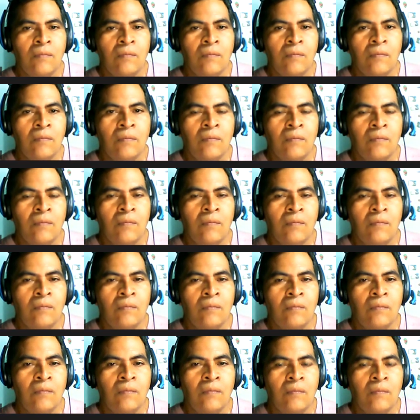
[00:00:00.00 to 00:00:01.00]

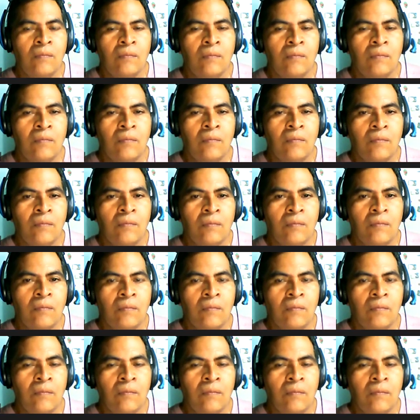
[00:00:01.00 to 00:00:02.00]

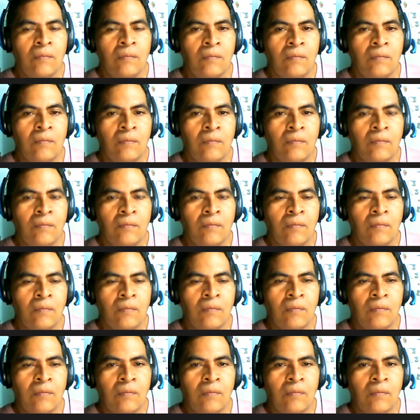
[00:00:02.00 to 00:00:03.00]

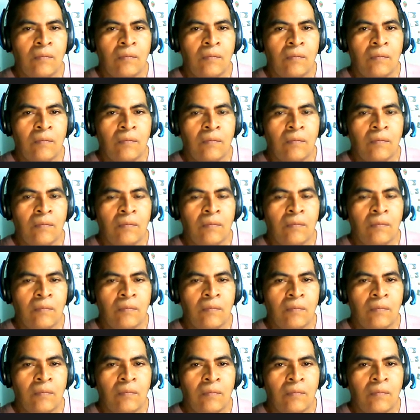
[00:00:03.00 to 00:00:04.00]

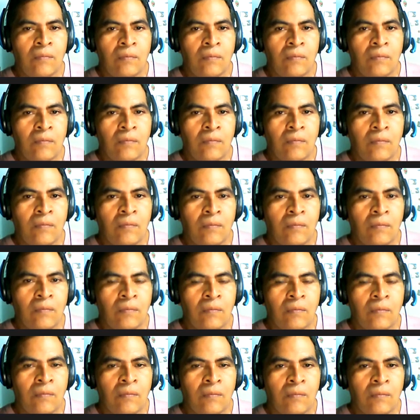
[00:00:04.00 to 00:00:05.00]

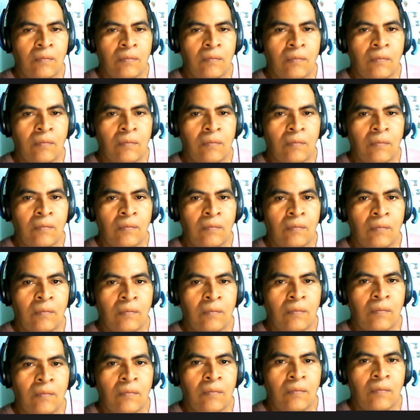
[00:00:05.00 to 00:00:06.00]

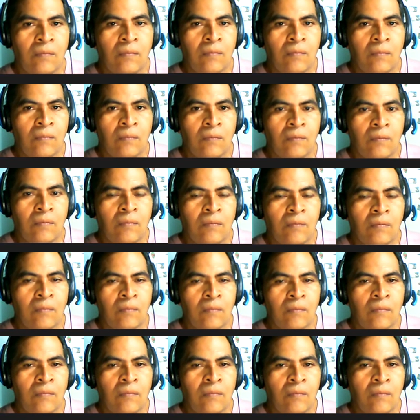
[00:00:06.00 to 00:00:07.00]

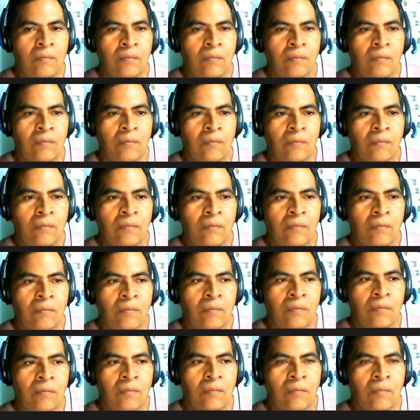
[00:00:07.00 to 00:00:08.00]
This person isn't speaking.